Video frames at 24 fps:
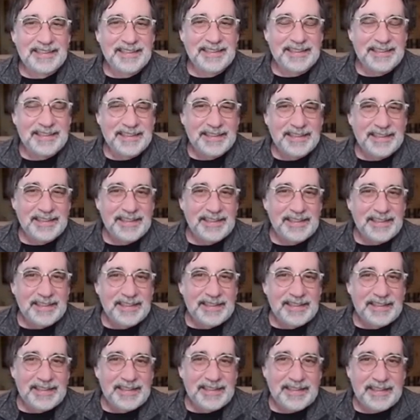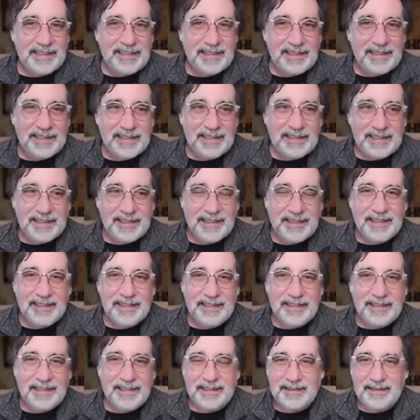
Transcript: This person isn't speaking.